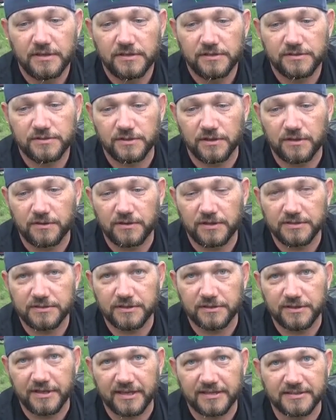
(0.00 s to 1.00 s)
So
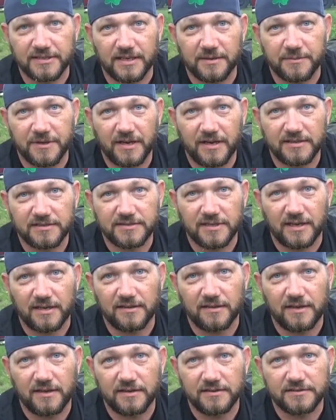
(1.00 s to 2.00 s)
until next time, guys, tight
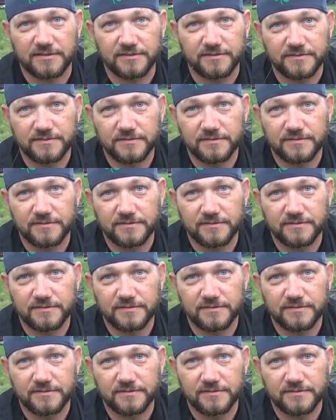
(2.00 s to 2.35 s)
lines.